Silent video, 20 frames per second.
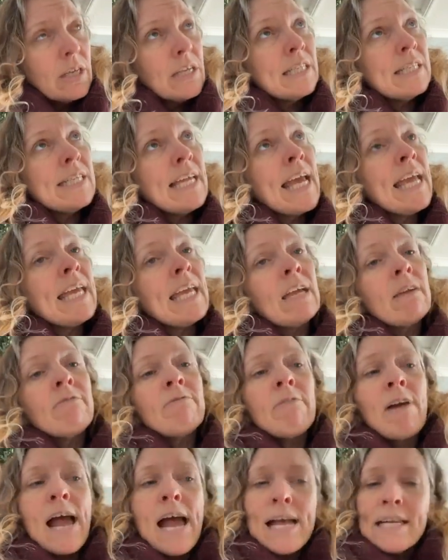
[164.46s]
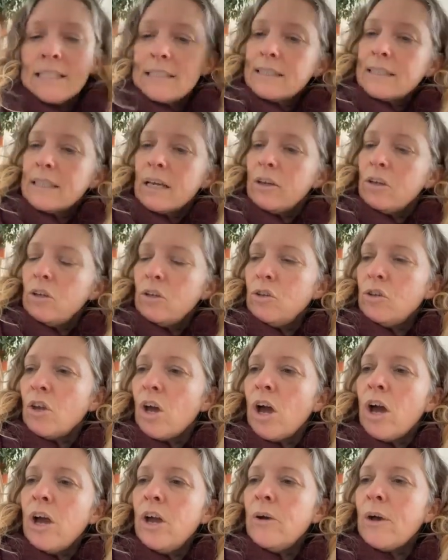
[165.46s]
And taking rest, so you
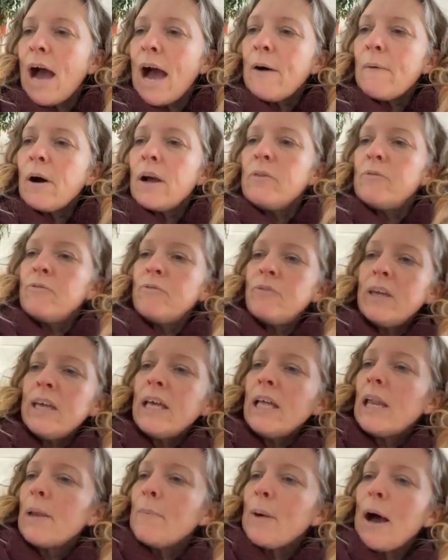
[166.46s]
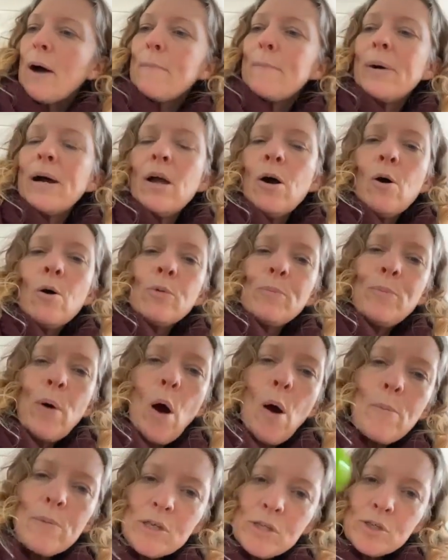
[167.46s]
know how I feel about my old
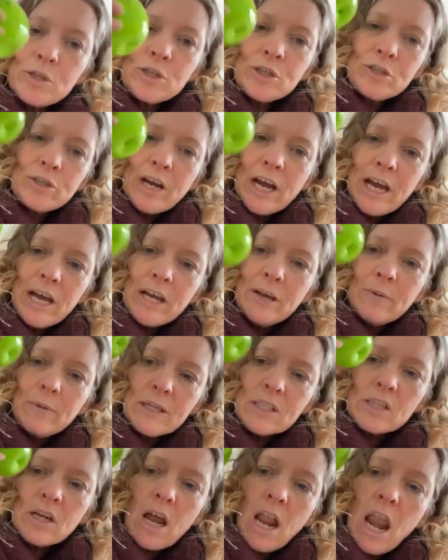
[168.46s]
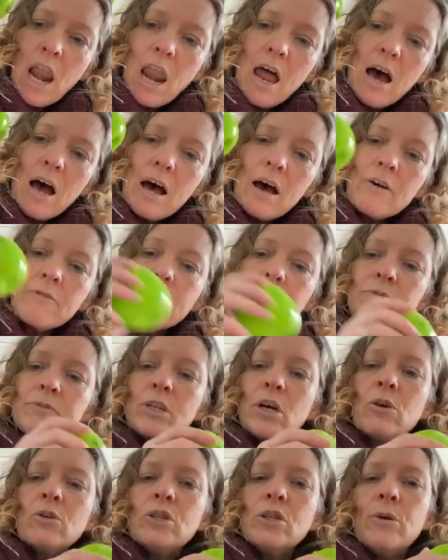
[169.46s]
Pomodoro, which I love. I've
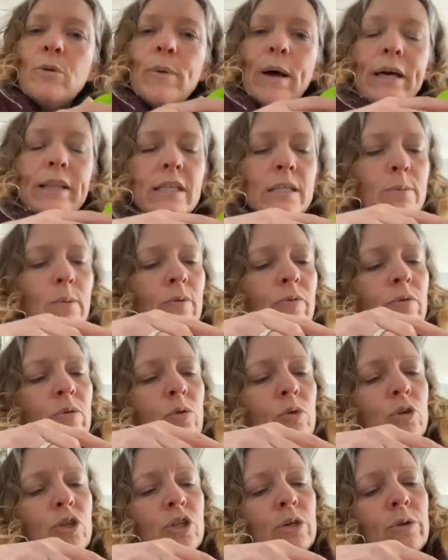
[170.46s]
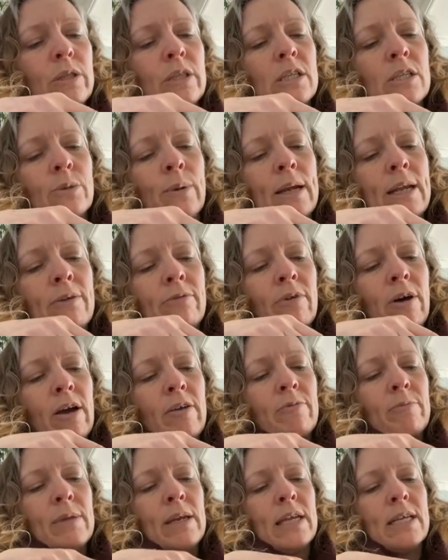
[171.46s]
told you about this before, doing the
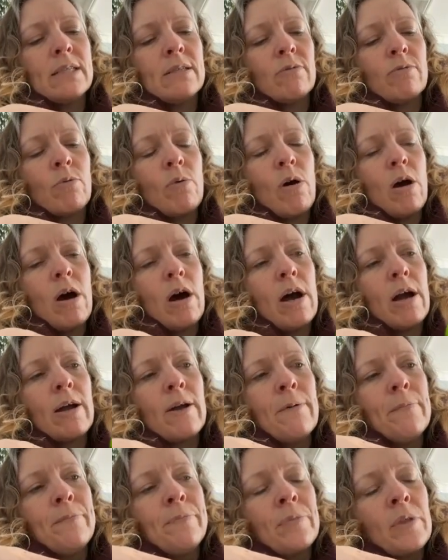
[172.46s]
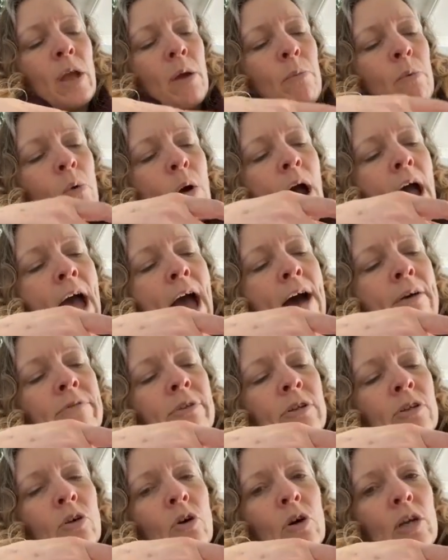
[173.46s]
25 minutes of work. But what I
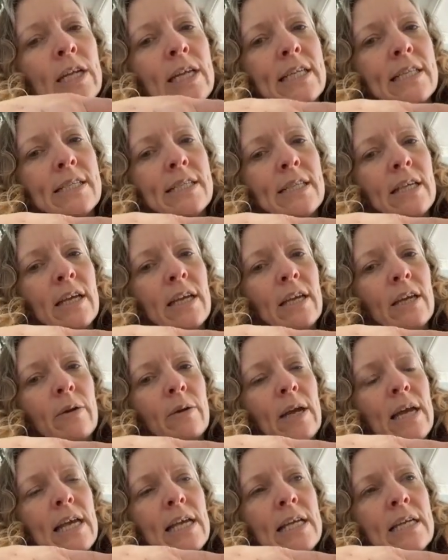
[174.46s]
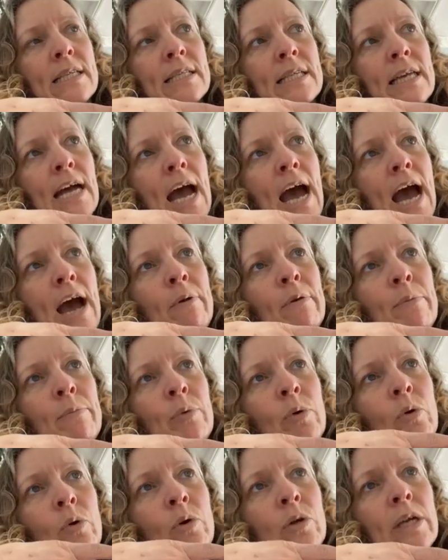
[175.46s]
haven't gone into is how
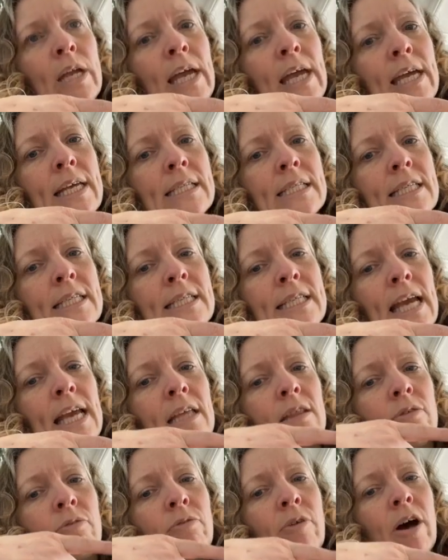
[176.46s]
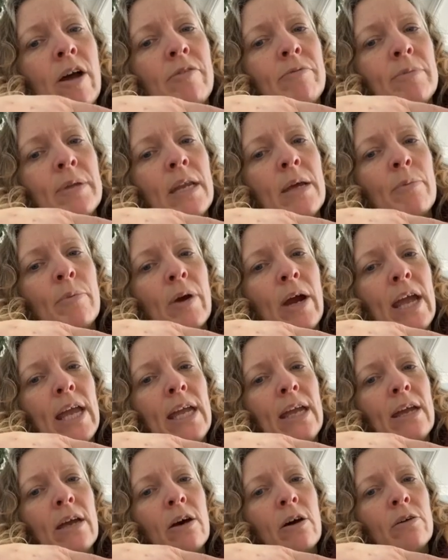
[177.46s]
important it is to take the 5-minute
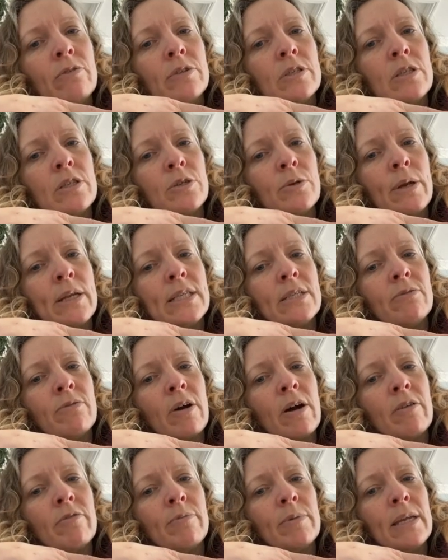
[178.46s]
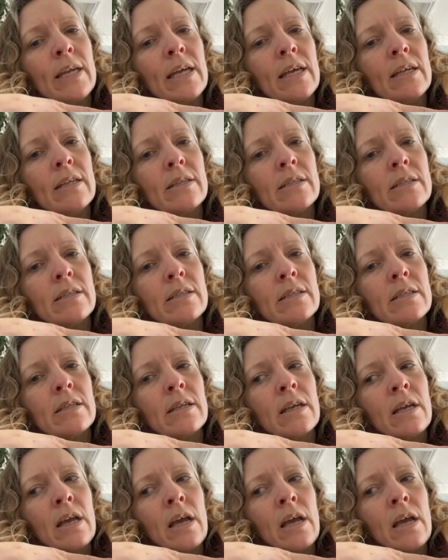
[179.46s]
break after the 25 minutes.